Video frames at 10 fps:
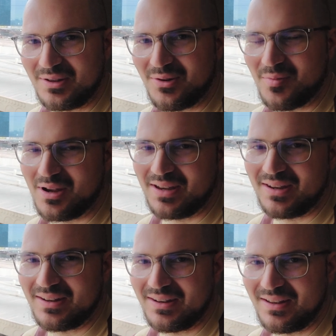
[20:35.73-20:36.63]
got back in
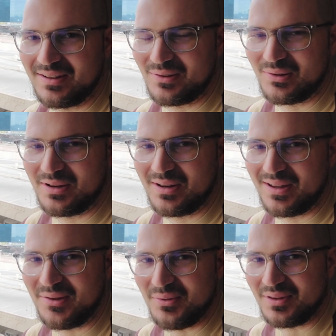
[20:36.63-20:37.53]
at nine o'clock at
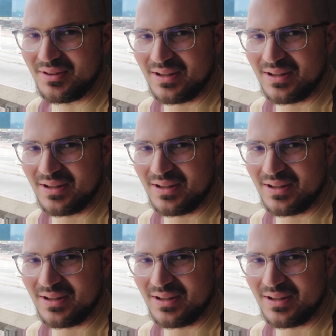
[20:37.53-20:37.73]
night with